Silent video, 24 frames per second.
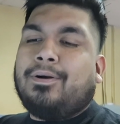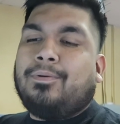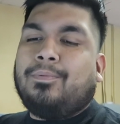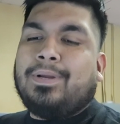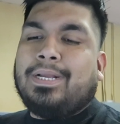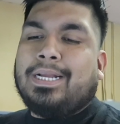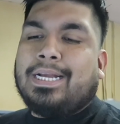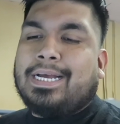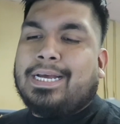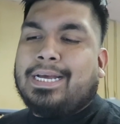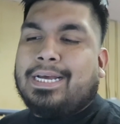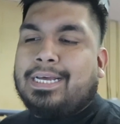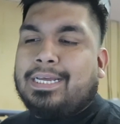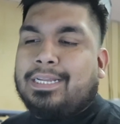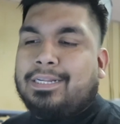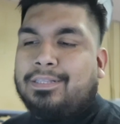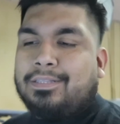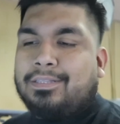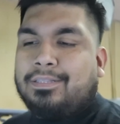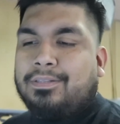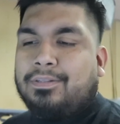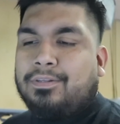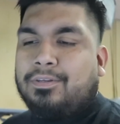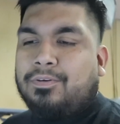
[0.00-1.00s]
we got
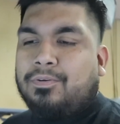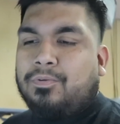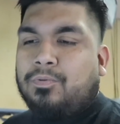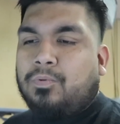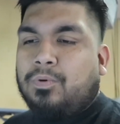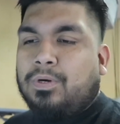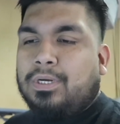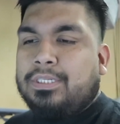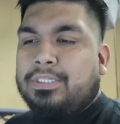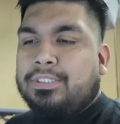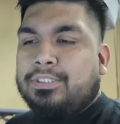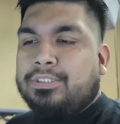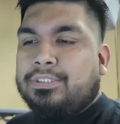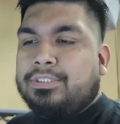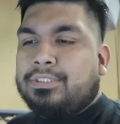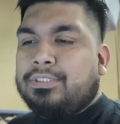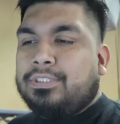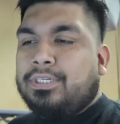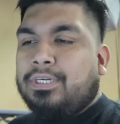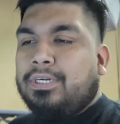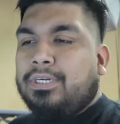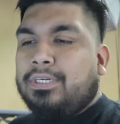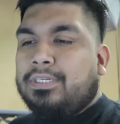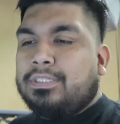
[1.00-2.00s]
one
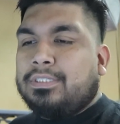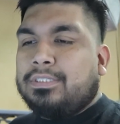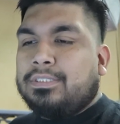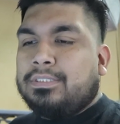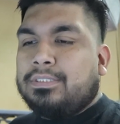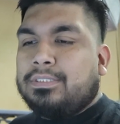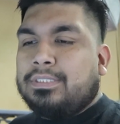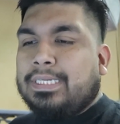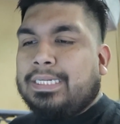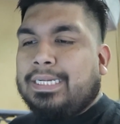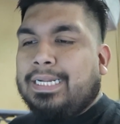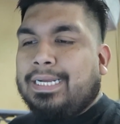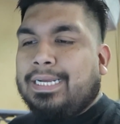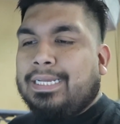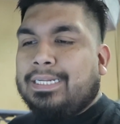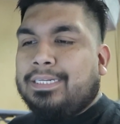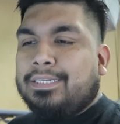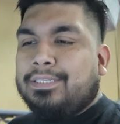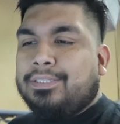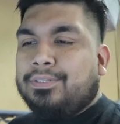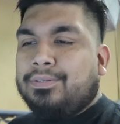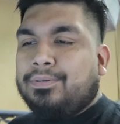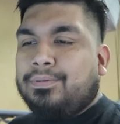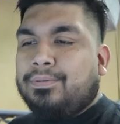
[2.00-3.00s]
shirt that I gotta
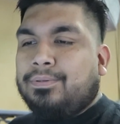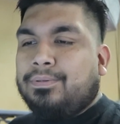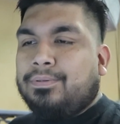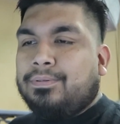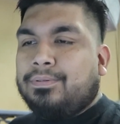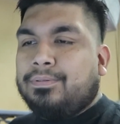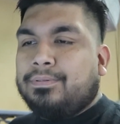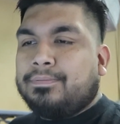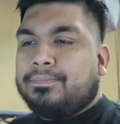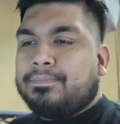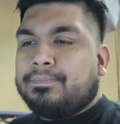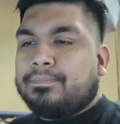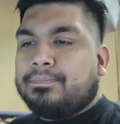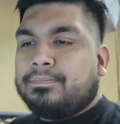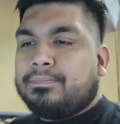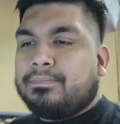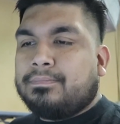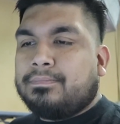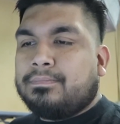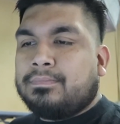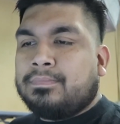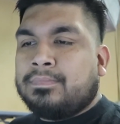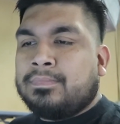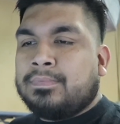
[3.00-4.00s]
do.
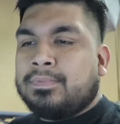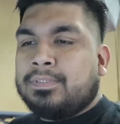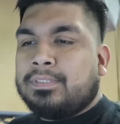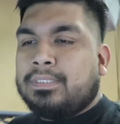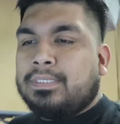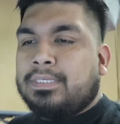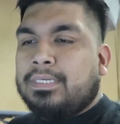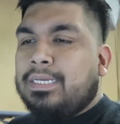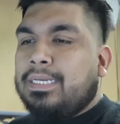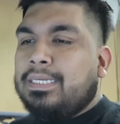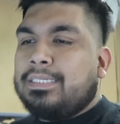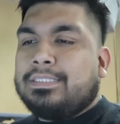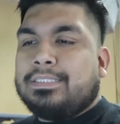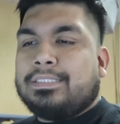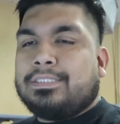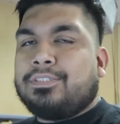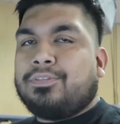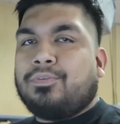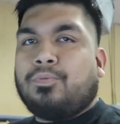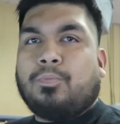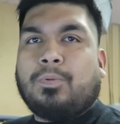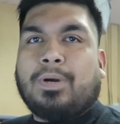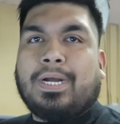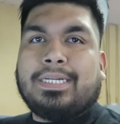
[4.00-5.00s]
It's just
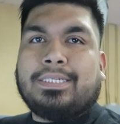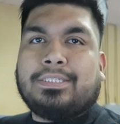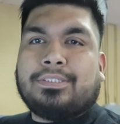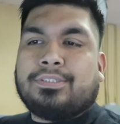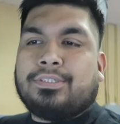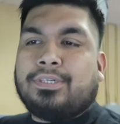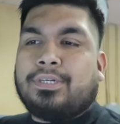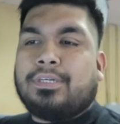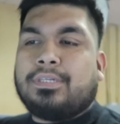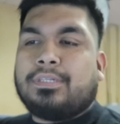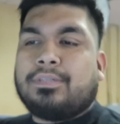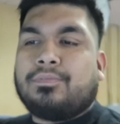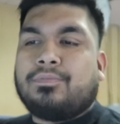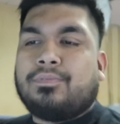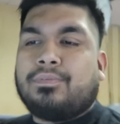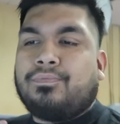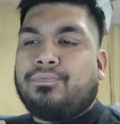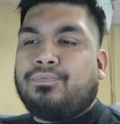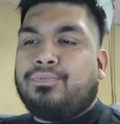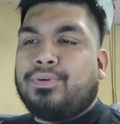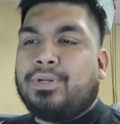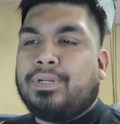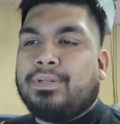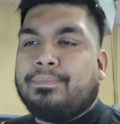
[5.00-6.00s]
a white shirt
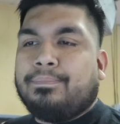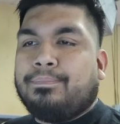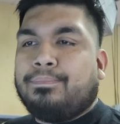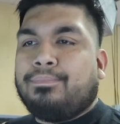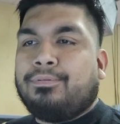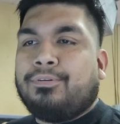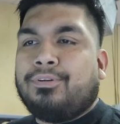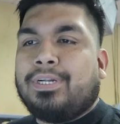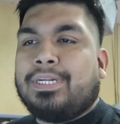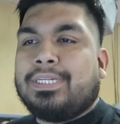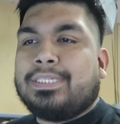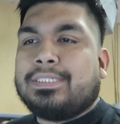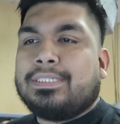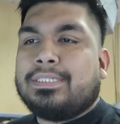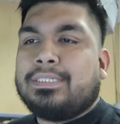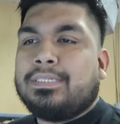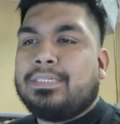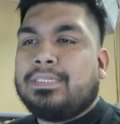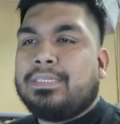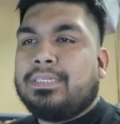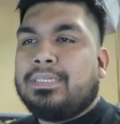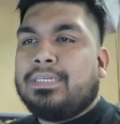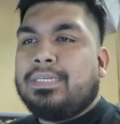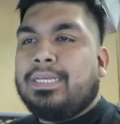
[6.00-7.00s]
front print,
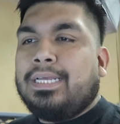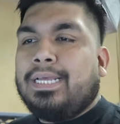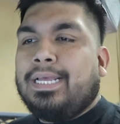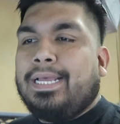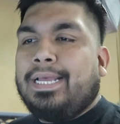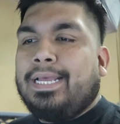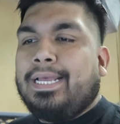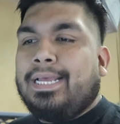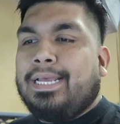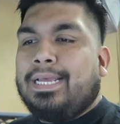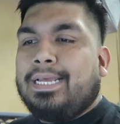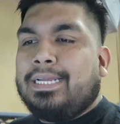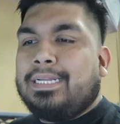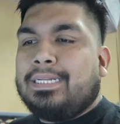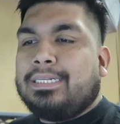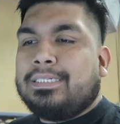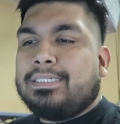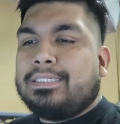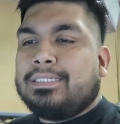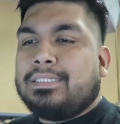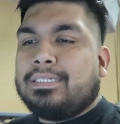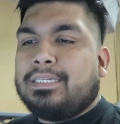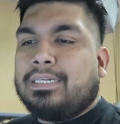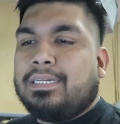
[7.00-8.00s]

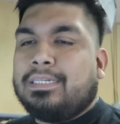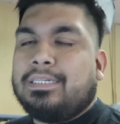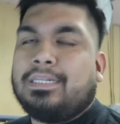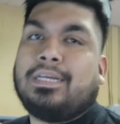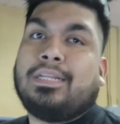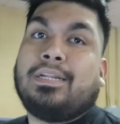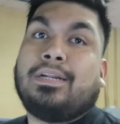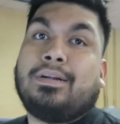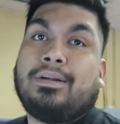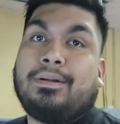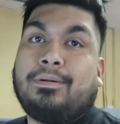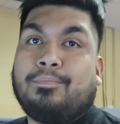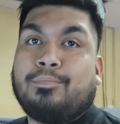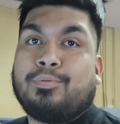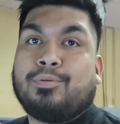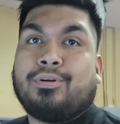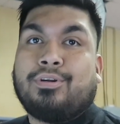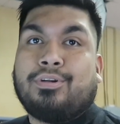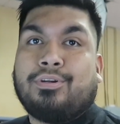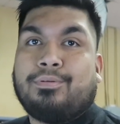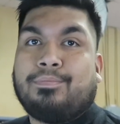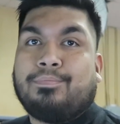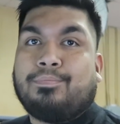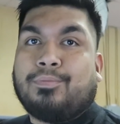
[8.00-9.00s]
and another
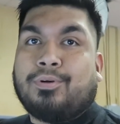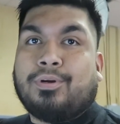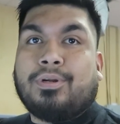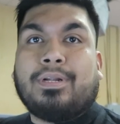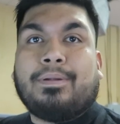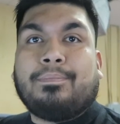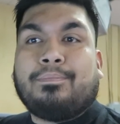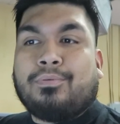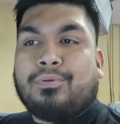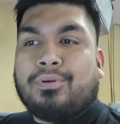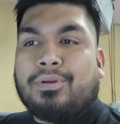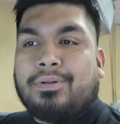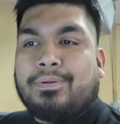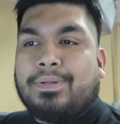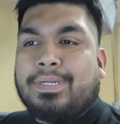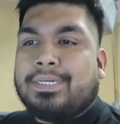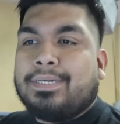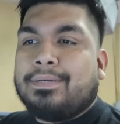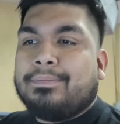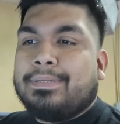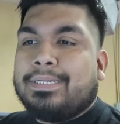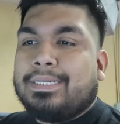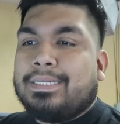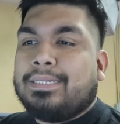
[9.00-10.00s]
more embroidery
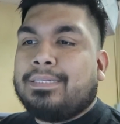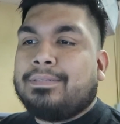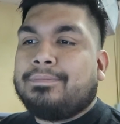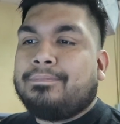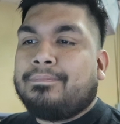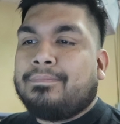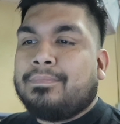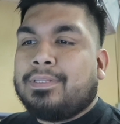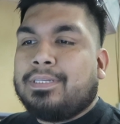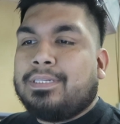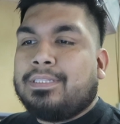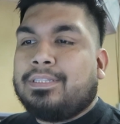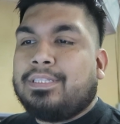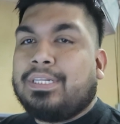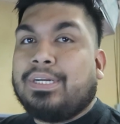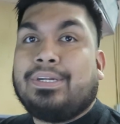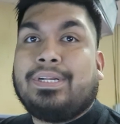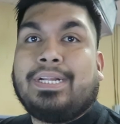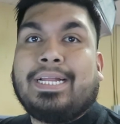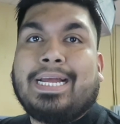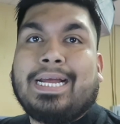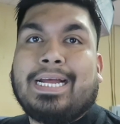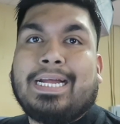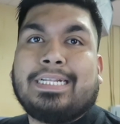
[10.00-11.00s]
coming in.
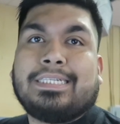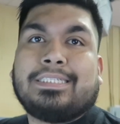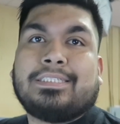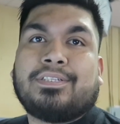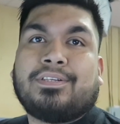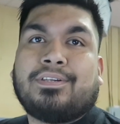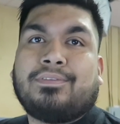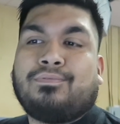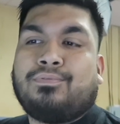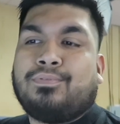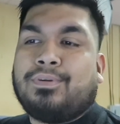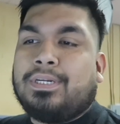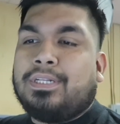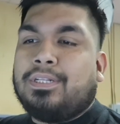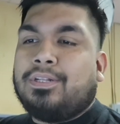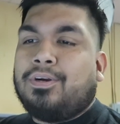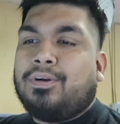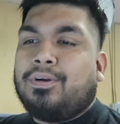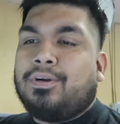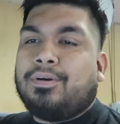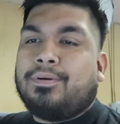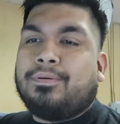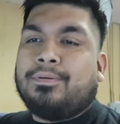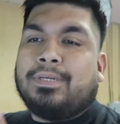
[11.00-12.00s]
30 hats, front
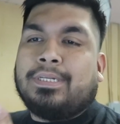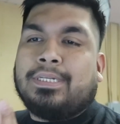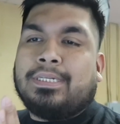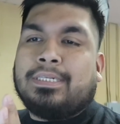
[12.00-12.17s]
logo.